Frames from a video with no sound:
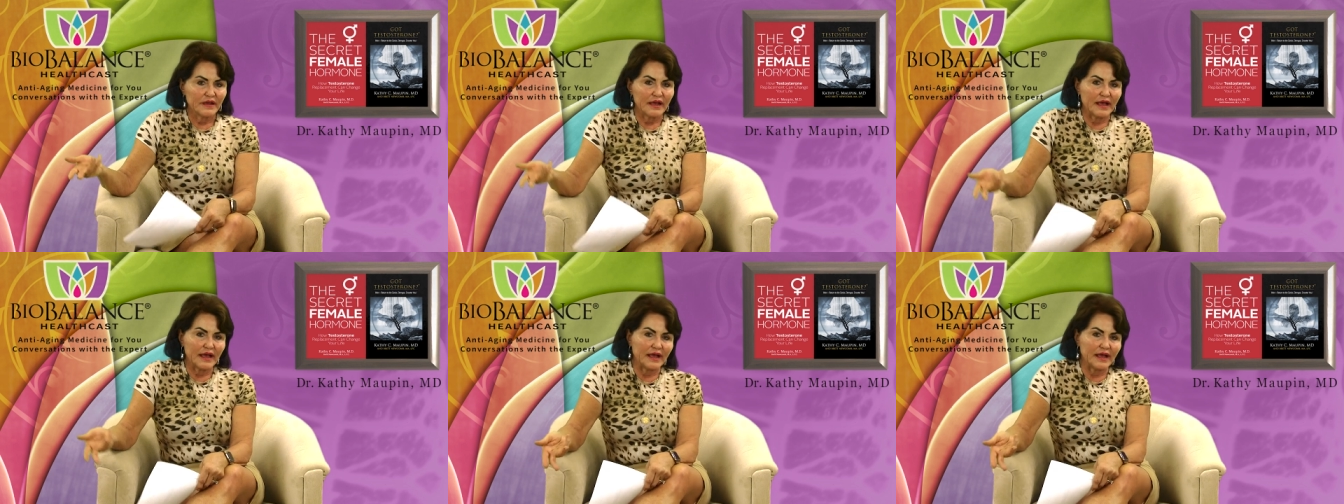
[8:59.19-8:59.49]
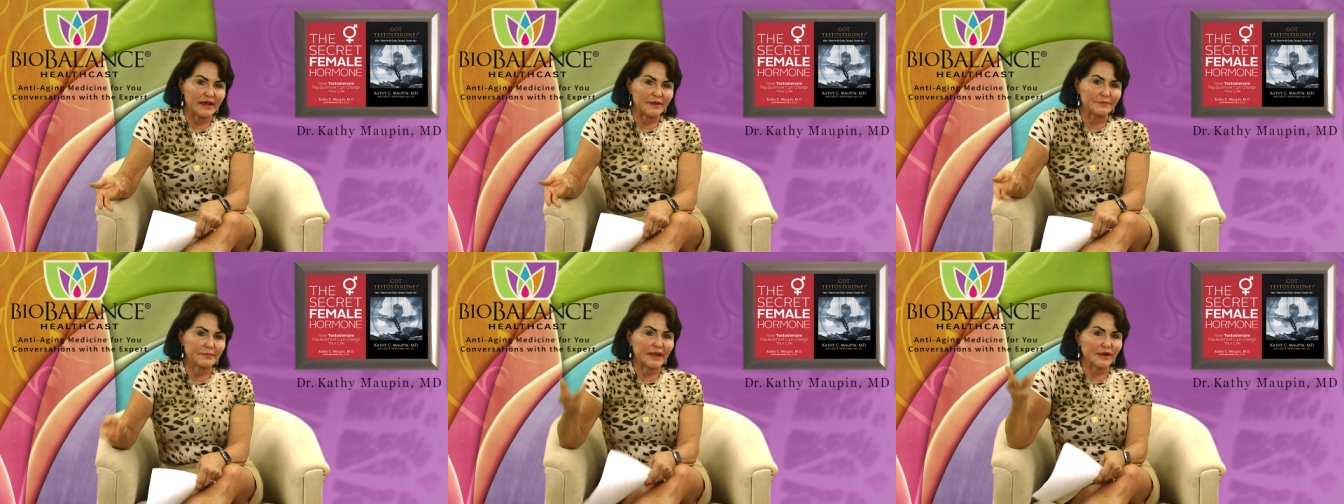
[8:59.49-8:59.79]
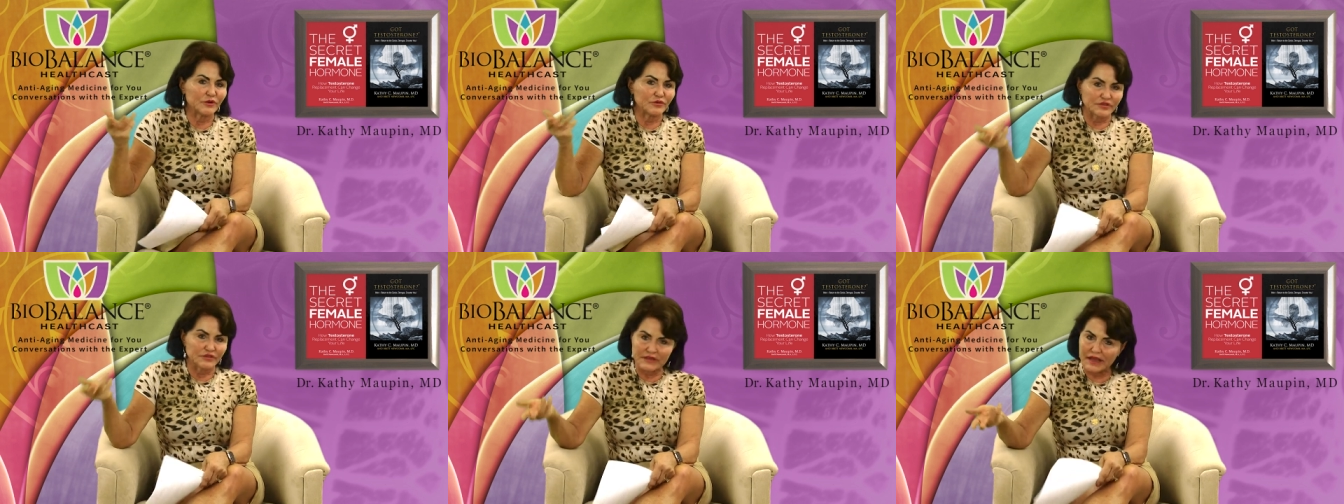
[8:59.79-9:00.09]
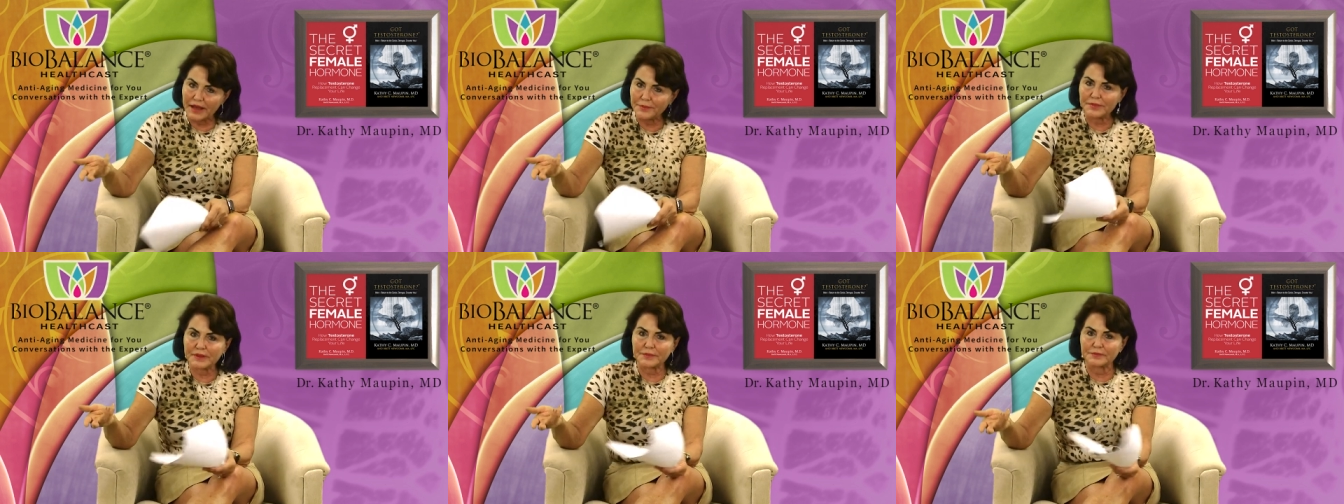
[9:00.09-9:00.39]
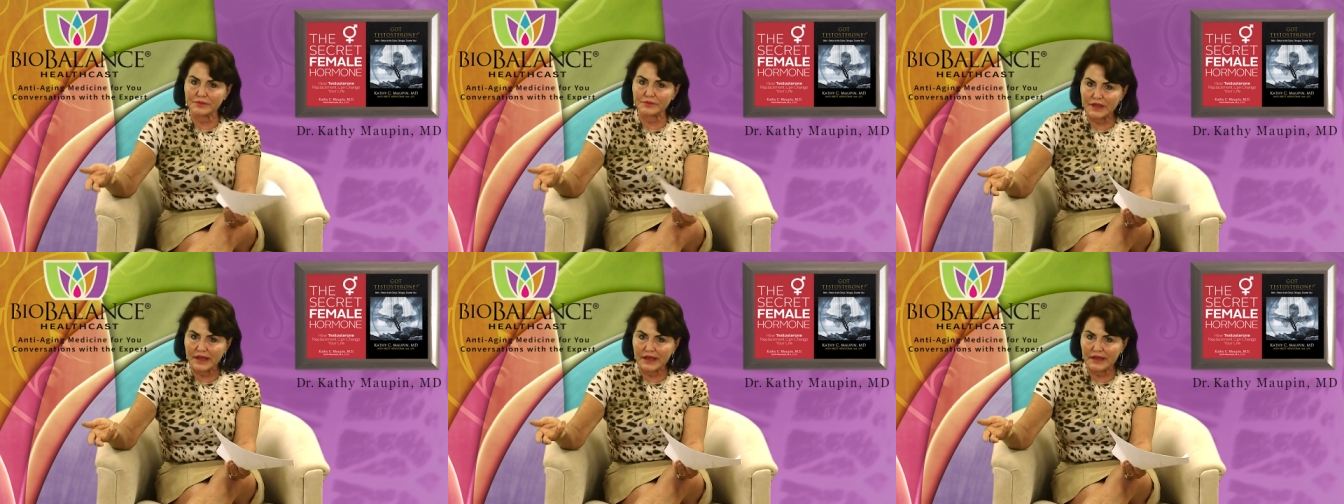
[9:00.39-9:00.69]
uh,
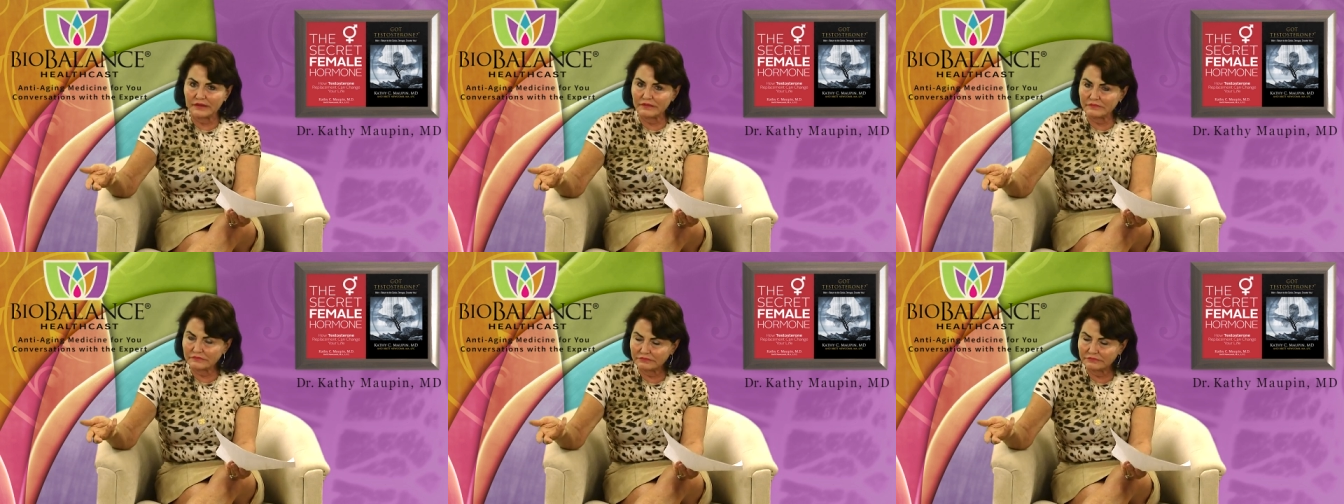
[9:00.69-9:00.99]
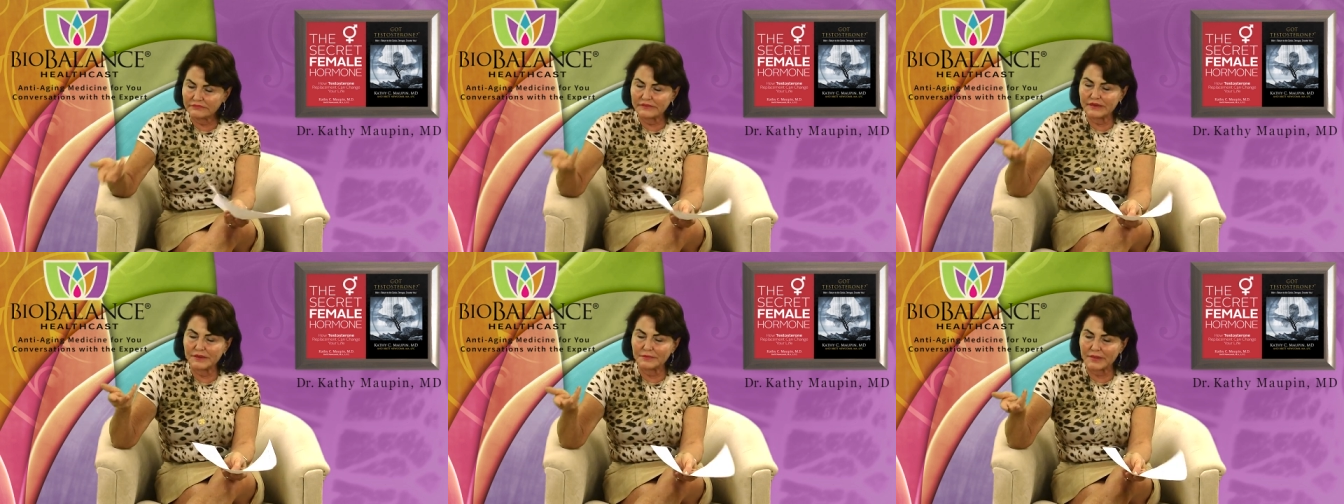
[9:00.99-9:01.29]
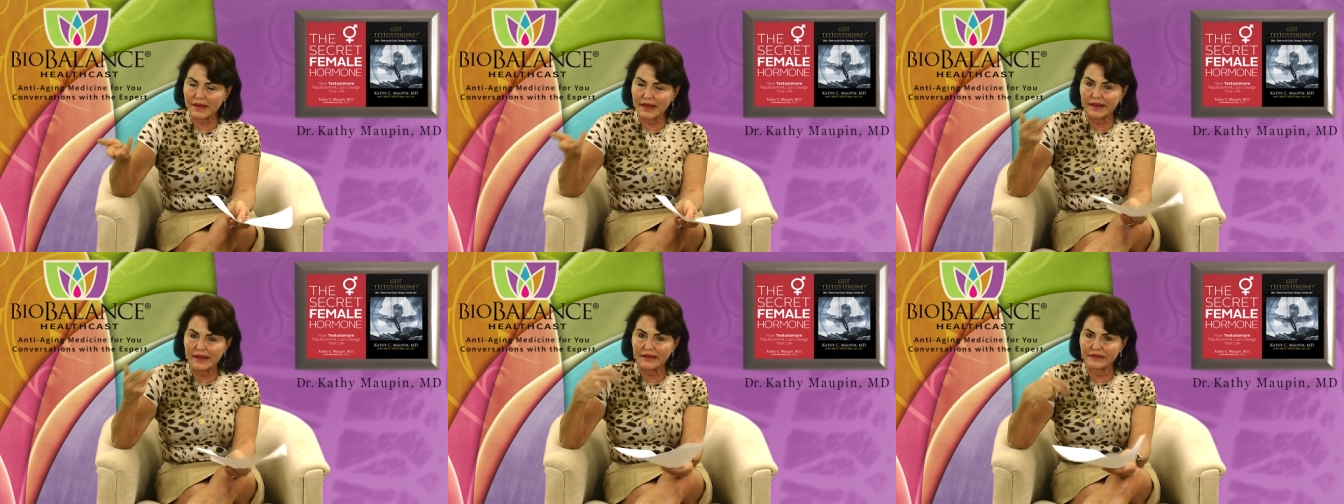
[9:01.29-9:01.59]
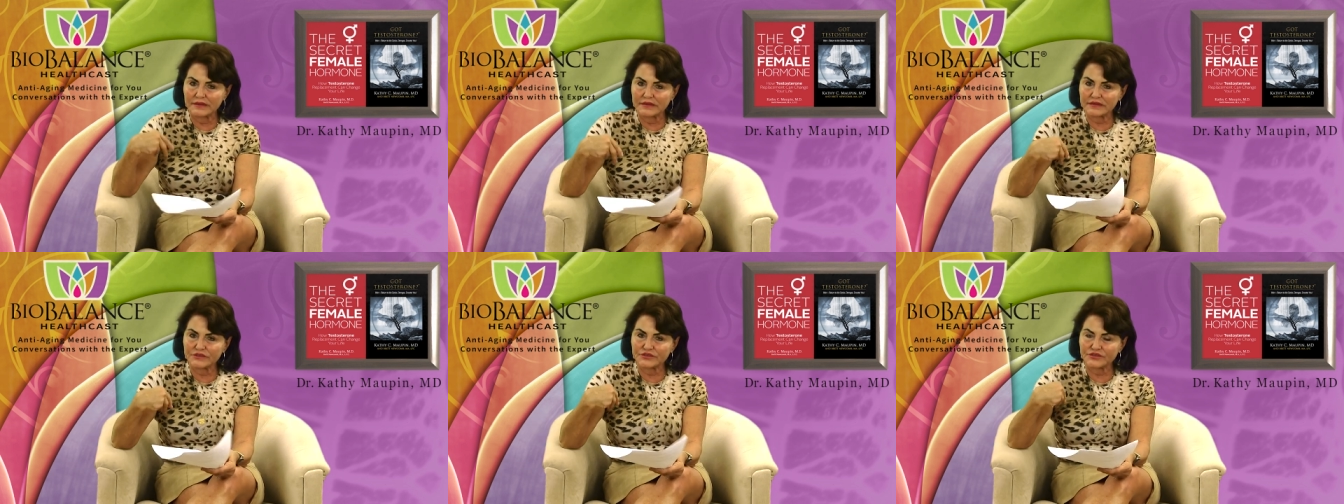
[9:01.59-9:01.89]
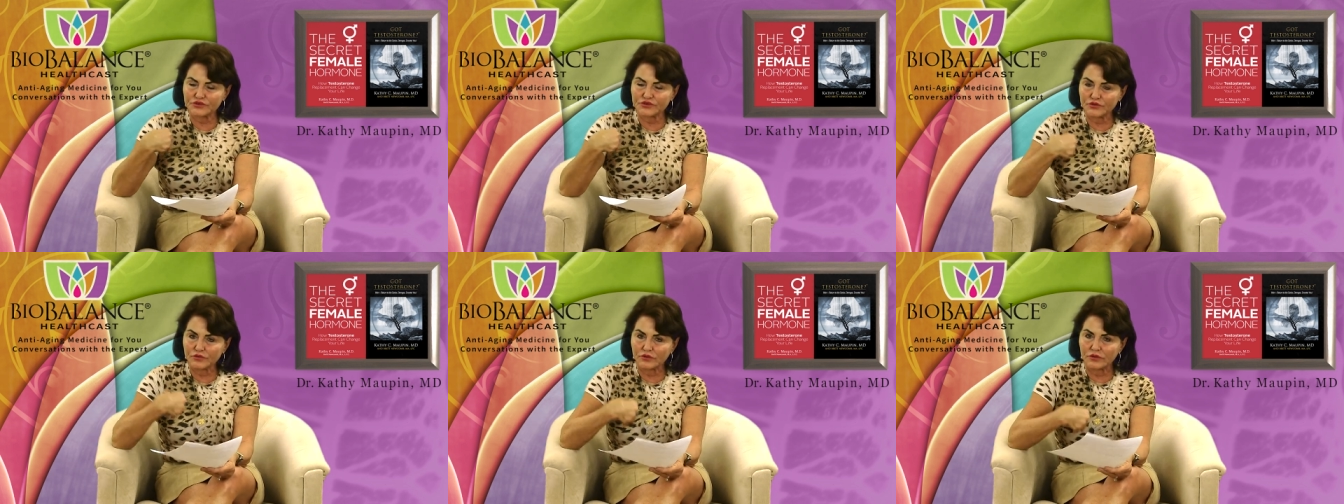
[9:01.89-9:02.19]
microscopic blood in my
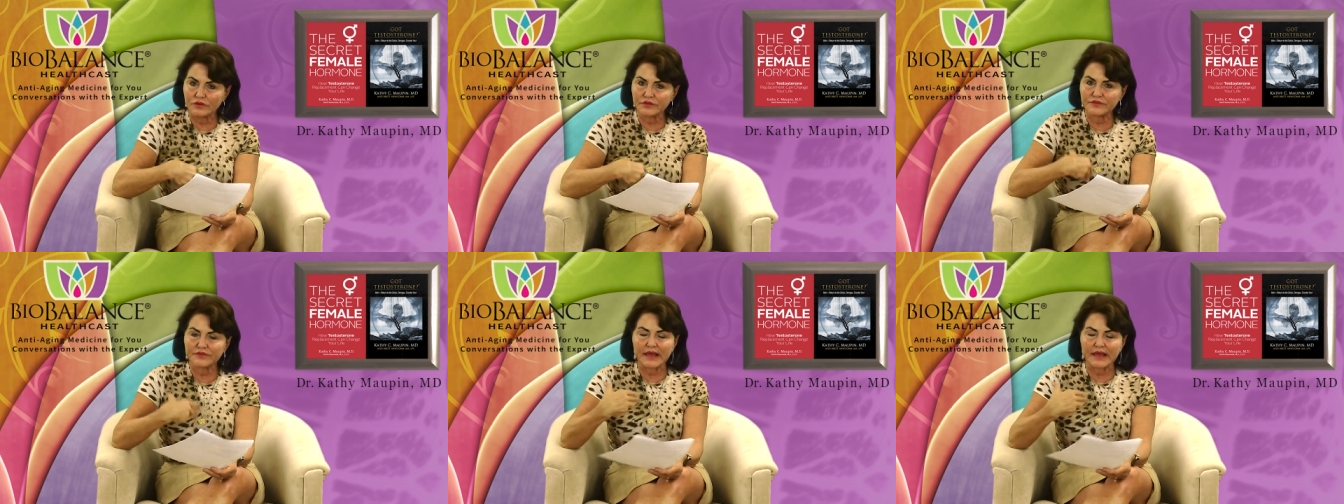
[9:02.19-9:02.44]
stool,